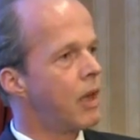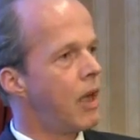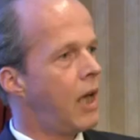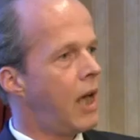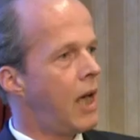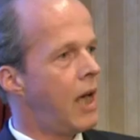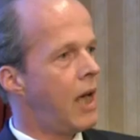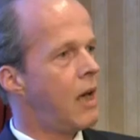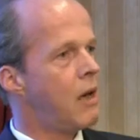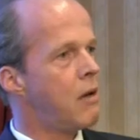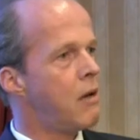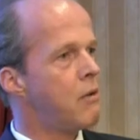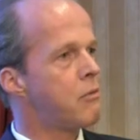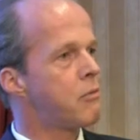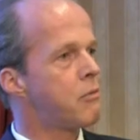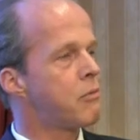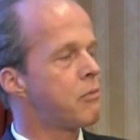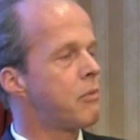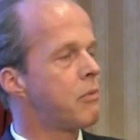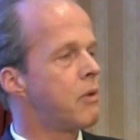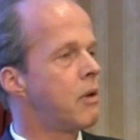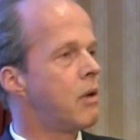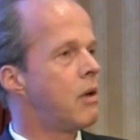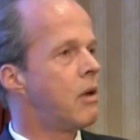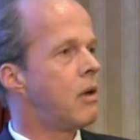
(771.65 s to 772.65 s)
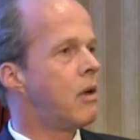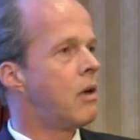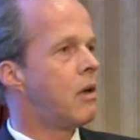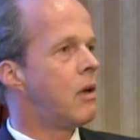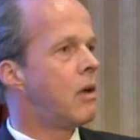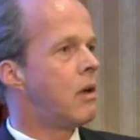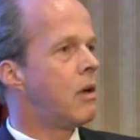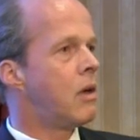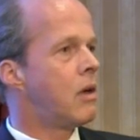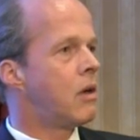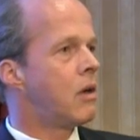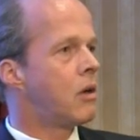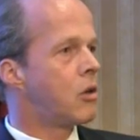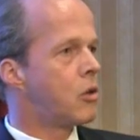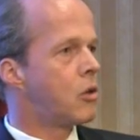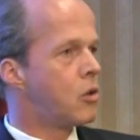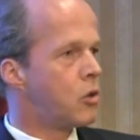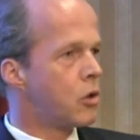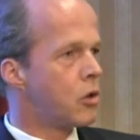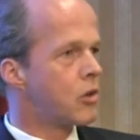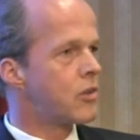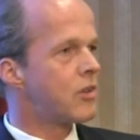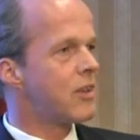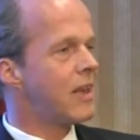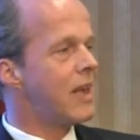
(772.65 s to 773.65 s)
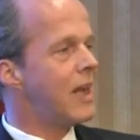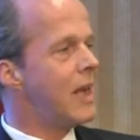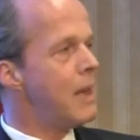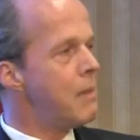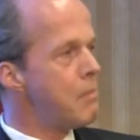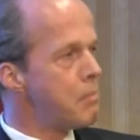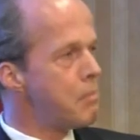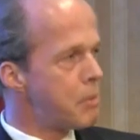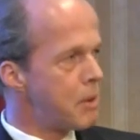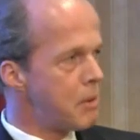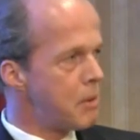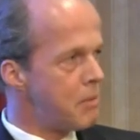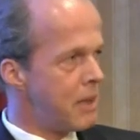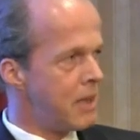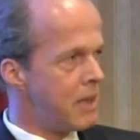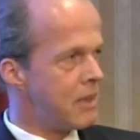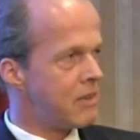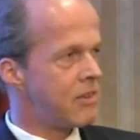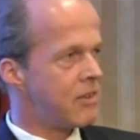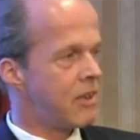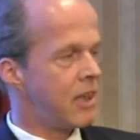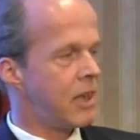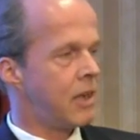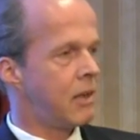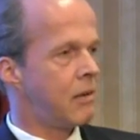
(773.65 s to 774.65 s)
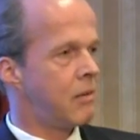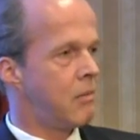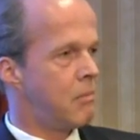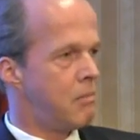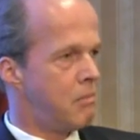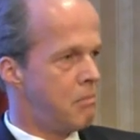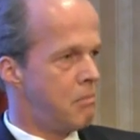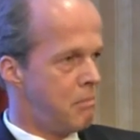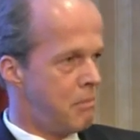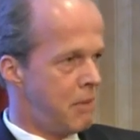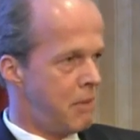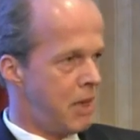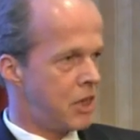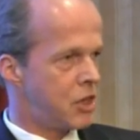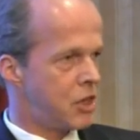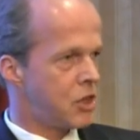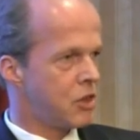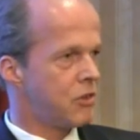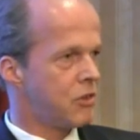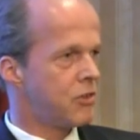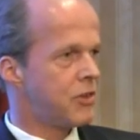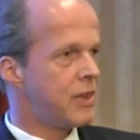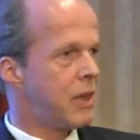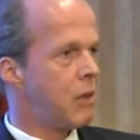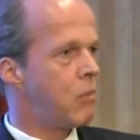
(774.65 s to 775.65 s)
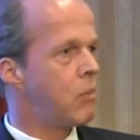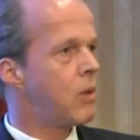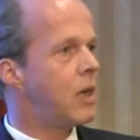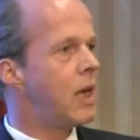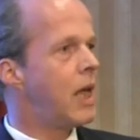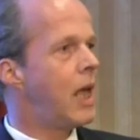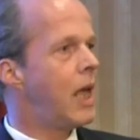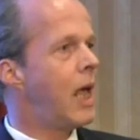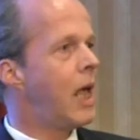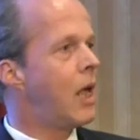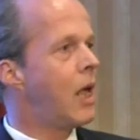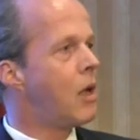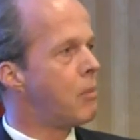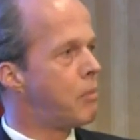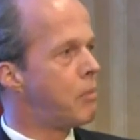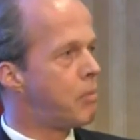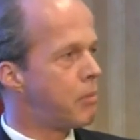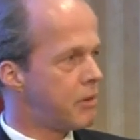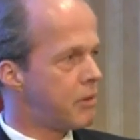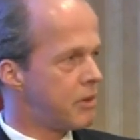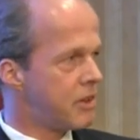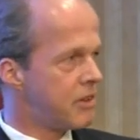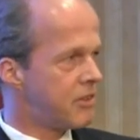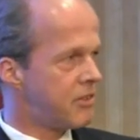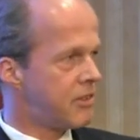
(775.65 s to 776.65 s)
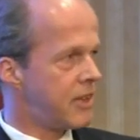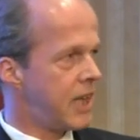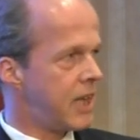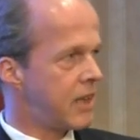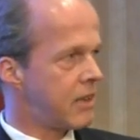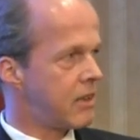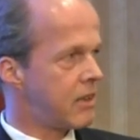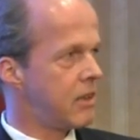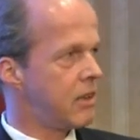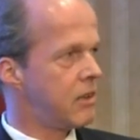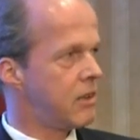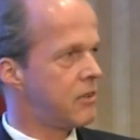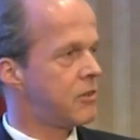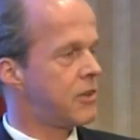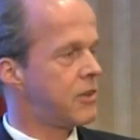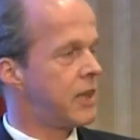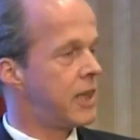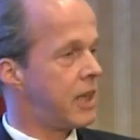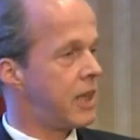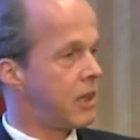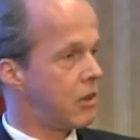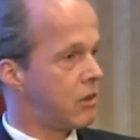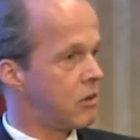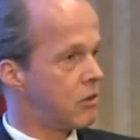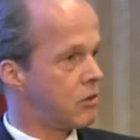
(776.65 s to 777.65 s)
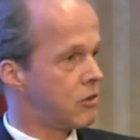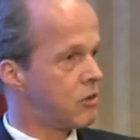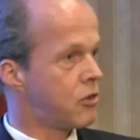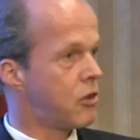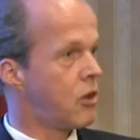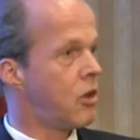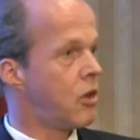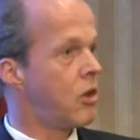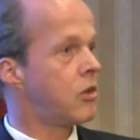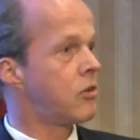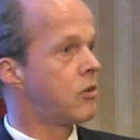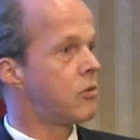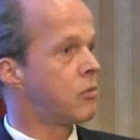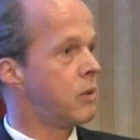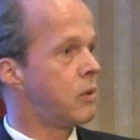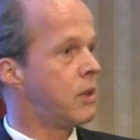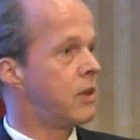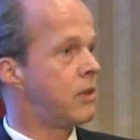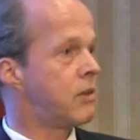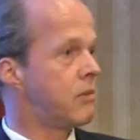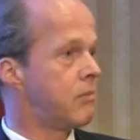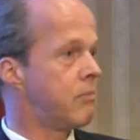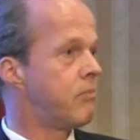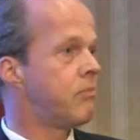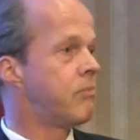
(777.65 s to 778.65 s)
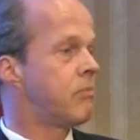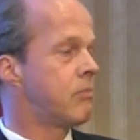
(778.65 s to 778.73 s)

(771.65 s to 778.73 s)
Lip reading: have good implementing measures that will help the sectors that are concerned with